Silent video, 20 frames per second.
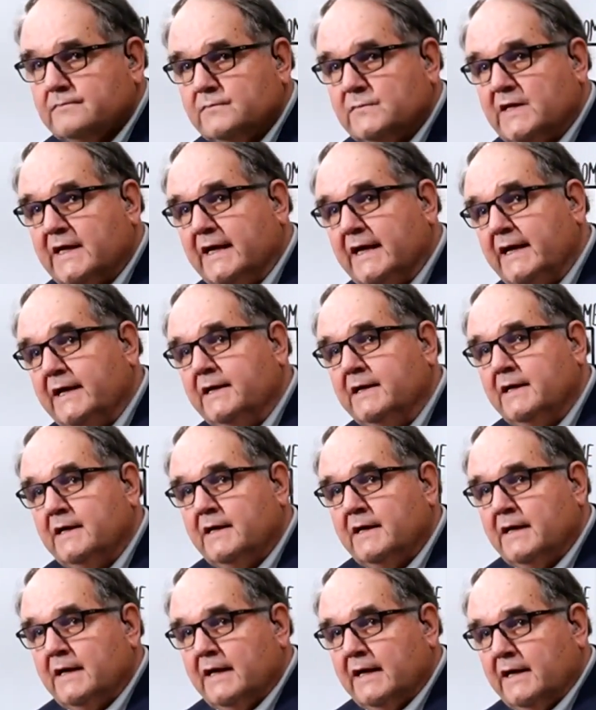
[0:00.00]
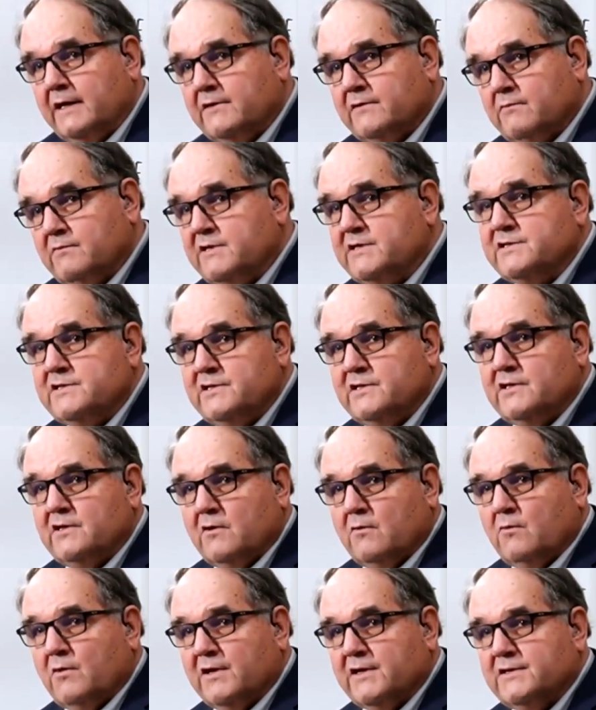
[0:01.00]
Okay. And the reason you
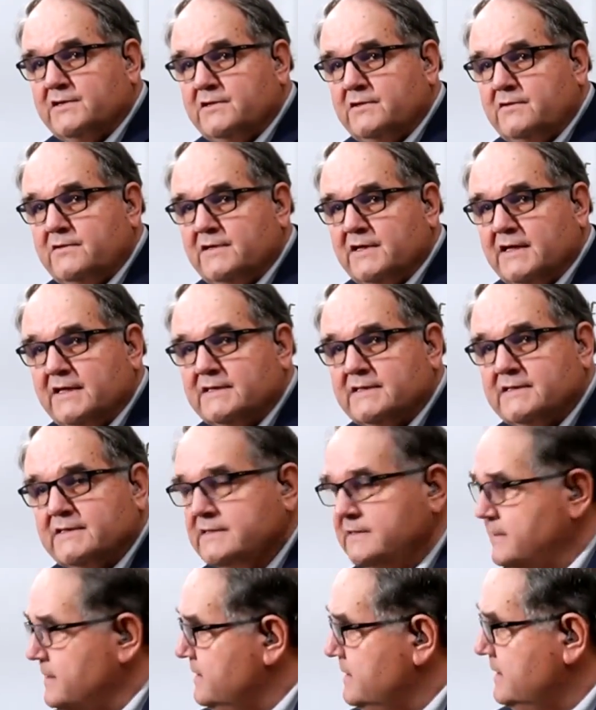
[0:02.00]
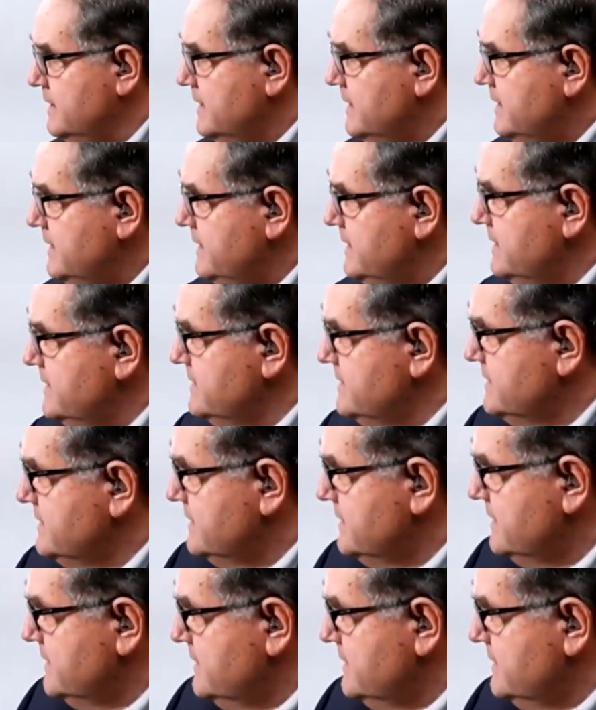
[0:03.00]
don't want to do this is